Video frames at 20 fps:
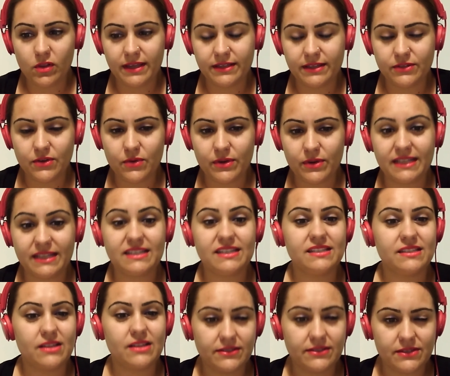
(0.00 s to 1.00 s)
I know it
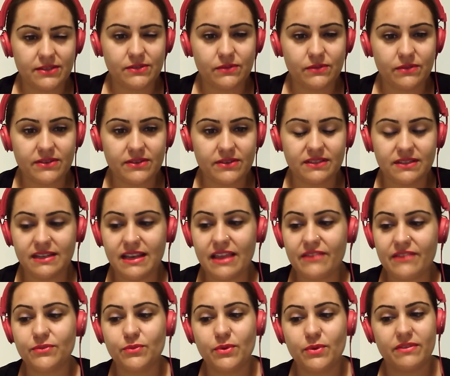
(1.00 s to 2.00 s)
started in
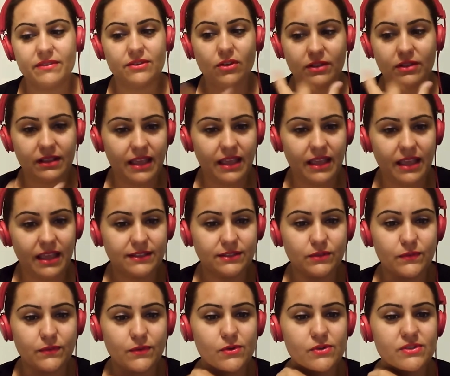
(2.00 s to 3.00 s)
2011 with an old client
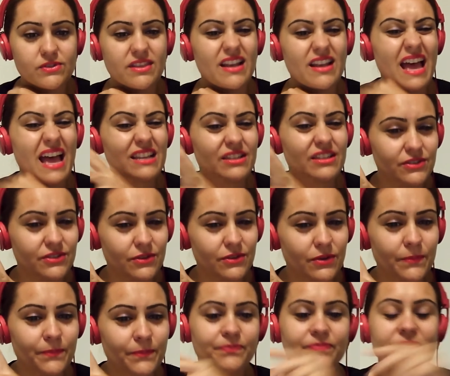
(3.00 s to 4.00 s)
of yours that asks
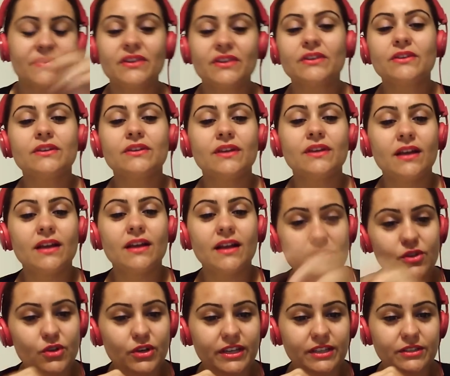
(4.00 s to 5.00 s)
you, can
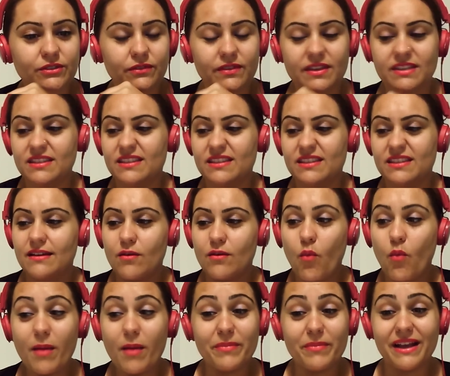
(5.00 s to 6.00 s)
you look into this as a
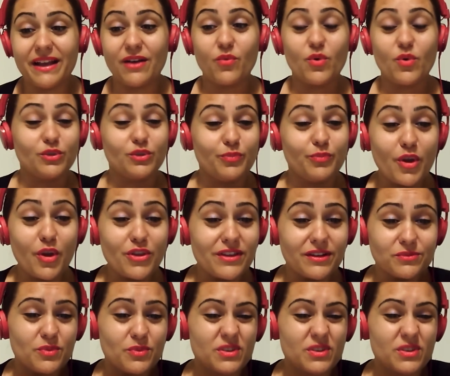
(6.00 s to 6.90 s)
1 megawatt project, which